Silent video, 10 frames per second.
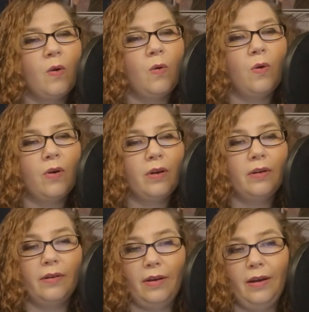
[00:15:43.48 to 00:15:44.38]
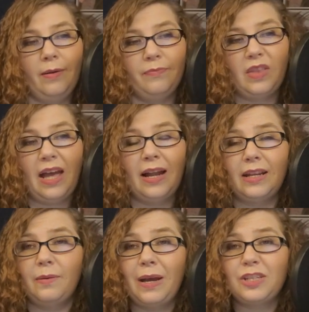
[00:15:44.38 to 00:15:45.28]
Or
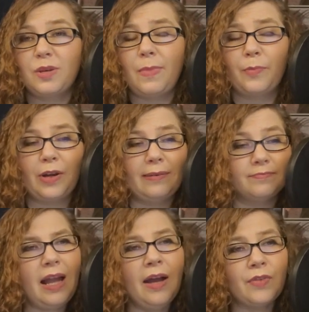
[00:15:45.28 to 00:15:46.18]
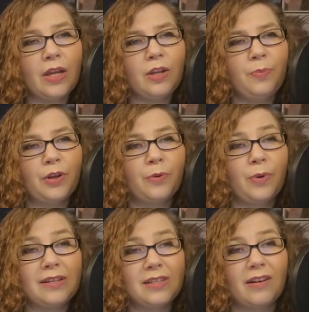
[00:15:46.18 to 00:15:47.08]
adding a magic memory. And then you put your
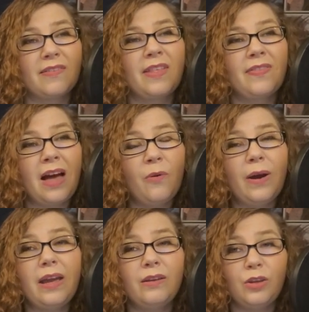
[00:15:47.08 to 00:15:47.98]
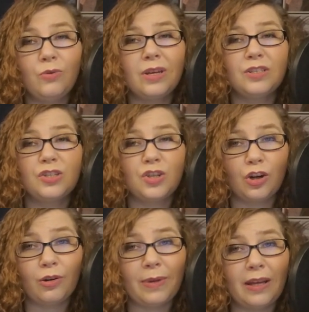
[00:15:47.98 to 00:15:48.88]
price down. And then that way you can
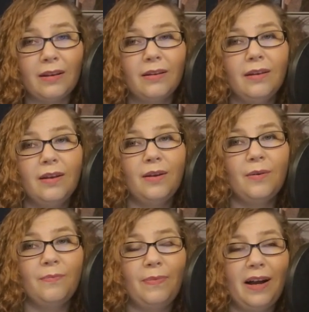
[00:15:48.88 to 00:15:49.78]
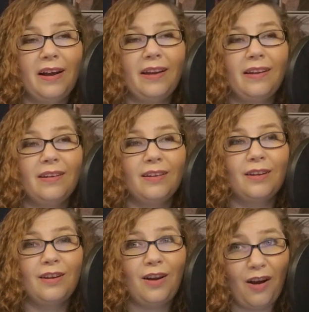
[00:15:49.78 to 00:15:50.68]
determine by
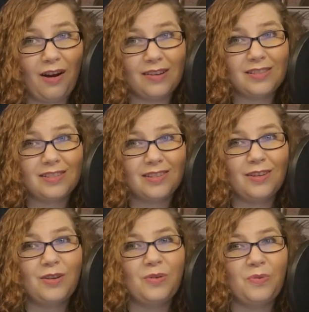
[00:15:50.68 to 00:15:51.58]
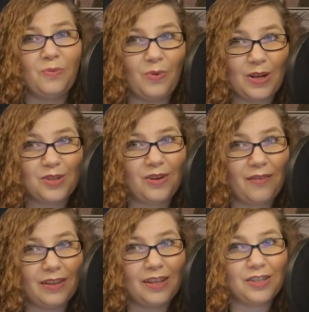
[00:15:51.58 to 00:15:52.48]
cost what
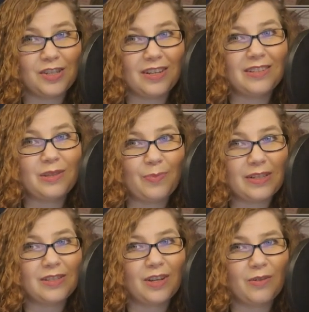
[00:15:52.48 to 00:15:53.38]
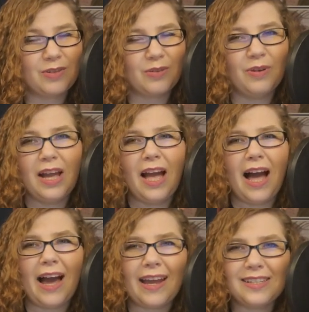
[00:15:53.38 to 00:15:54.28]
travel agent is the best to go to.
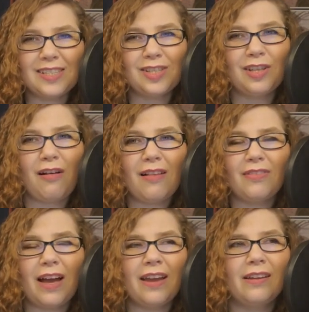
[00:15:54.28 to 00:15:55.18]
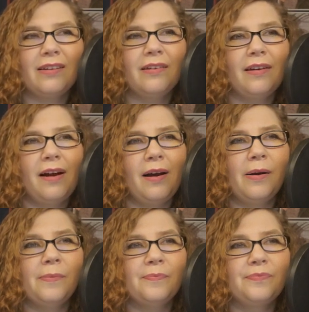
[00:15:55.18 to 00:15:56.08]
I guess it's a lot like
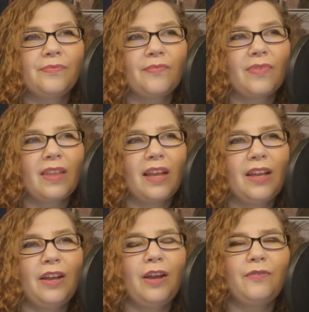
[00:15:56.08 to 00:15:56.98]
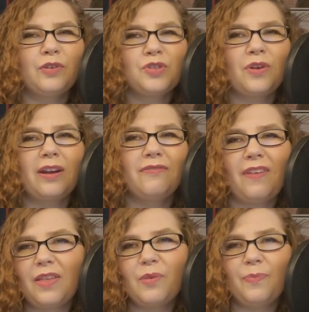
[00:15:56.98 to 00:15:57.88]
if you're trying to
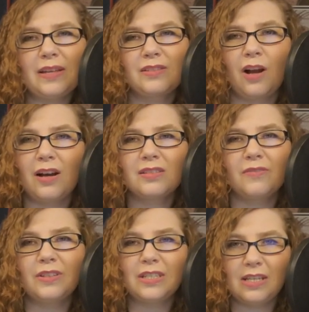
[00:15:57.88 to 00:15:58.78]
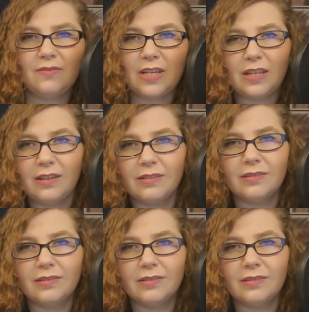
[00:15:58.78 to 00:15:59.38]
find the best cost of a TV